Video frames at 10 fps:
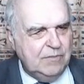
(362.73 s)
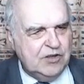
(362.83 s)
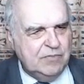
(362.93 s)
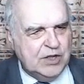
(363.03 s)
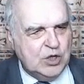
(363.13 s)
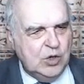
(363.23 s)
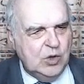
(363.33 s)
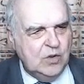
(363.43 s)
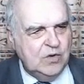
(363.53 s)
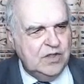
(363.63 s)
it's much
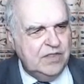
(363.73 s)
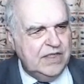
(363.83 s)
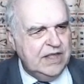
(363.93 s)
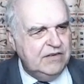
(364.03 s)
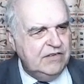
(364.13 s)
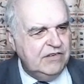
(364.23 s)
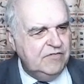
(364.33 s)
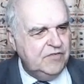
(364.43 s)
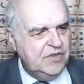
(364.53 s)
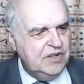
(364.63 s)
longer. There's the
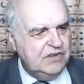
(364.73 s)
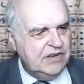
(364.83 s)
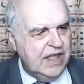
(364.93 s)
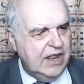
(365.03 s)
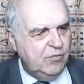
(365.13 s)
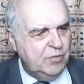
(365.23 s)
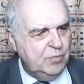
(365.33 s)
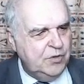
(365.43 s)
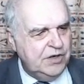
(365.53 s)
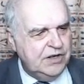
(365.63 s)
verse, and we'll
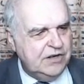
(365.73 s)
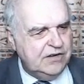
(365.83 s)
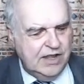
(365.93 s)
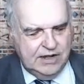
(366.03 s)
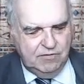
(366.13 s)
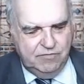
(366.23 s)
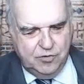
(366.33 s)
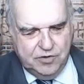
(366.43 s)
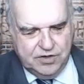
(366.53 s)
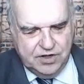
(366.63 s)
put in a title
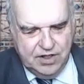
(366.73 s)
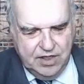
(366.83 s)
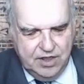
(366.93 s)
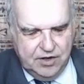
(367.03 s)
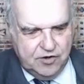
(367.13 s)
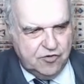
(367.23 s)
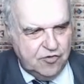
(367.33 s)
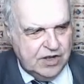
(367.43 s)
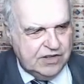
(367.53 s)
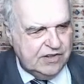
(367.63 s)
for it,
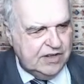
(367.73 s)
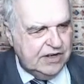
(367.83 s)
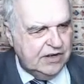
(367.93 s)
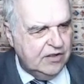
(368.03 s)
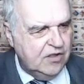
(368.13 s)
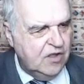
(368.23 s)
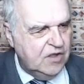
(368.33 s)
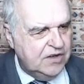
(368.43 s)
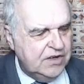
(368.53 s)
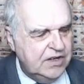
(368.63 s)
Trust in
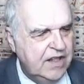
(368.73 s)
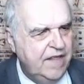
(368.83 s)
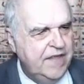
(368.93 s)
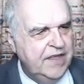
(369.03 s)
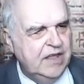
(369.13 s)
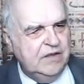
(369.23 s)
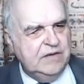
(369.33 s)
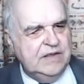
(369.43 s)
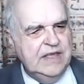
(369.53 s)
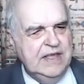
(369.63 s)
God.
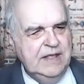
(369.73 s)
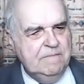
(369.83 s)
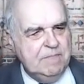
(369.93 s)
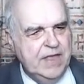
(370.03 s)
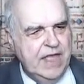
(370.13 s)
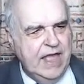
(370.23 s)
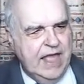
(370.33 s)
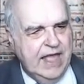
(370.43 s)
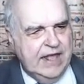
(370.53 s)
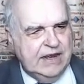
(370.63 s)
Okay,
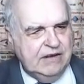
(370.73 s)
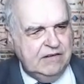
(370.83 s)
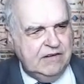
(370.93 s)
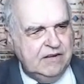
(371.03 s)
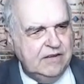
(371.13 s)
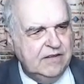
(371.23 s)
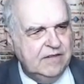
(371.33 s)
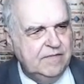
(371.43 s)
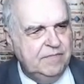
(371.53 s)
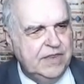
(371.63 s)
and
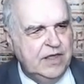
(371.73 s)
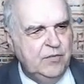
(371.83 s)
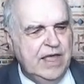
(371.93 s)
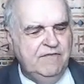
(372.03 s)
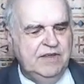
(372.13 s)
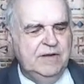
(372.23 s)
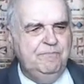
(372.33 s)
there we have it.